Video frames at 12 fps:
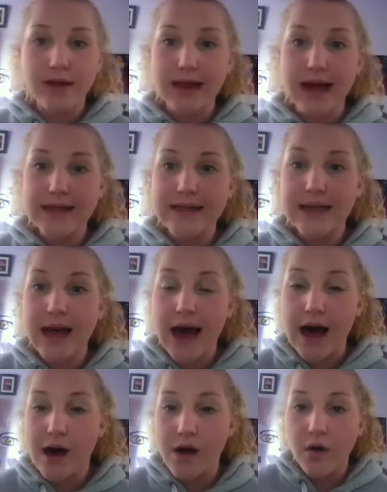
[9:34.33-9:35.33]
that's
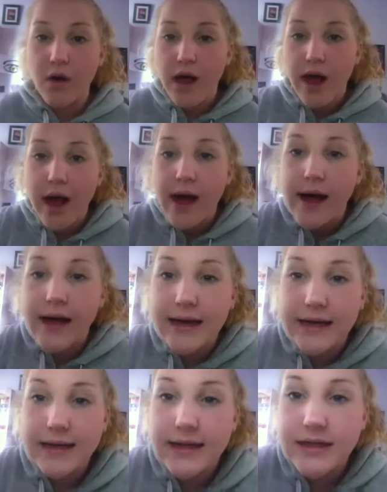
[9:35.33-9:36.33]
how
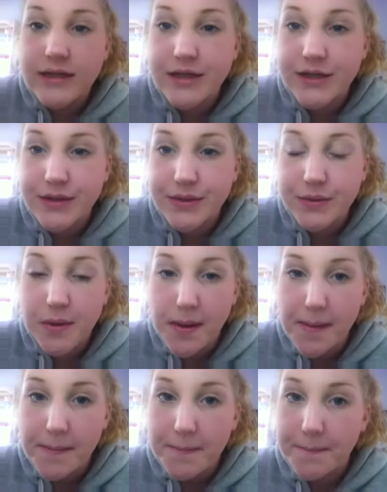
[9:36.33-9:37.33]
I like to do
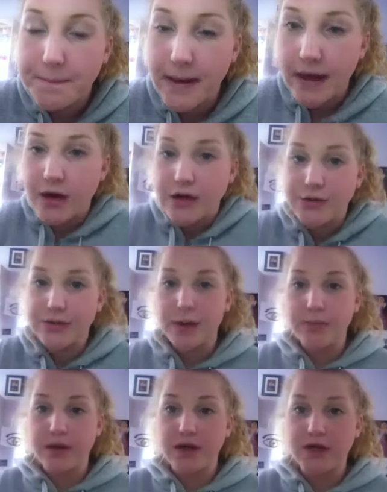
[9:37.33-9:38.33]
my
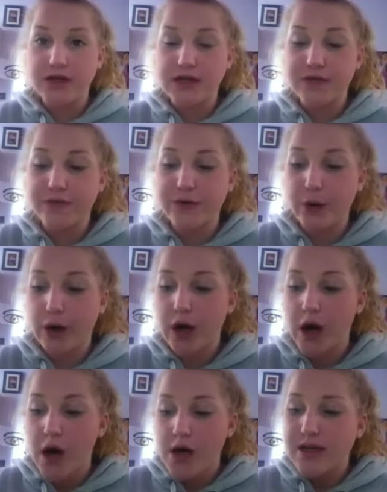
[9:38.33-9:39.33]
contouring blushes for
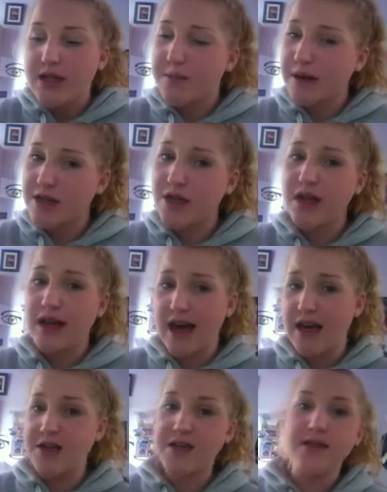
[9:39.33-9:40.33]
special
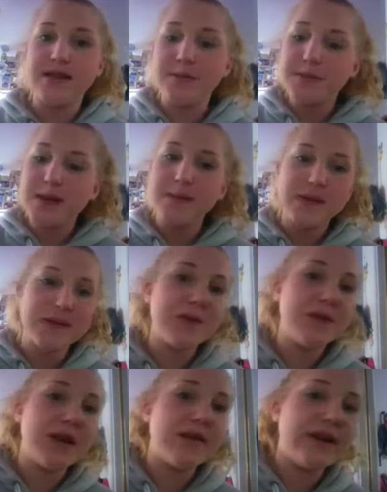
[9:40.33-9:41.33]
occasions. Sometimes I'll
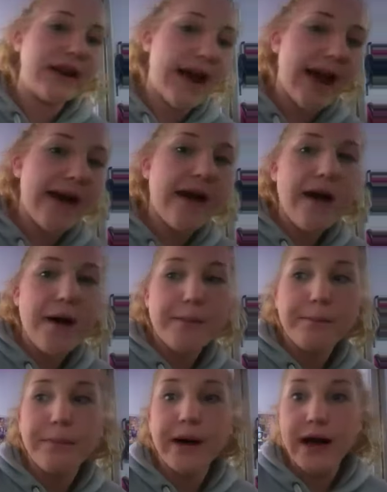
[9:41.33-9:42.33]
do it every day,
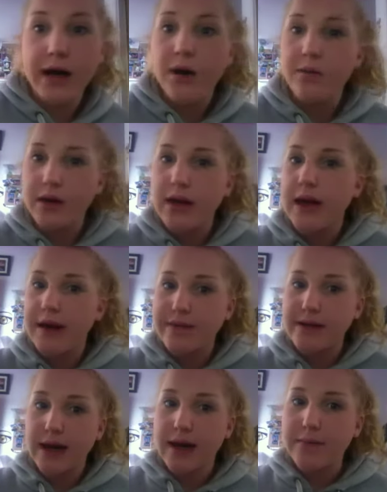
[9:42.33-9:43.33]
but I don't really have
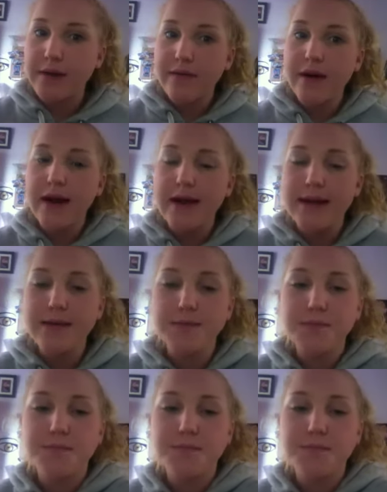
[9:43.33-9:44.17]
time every day.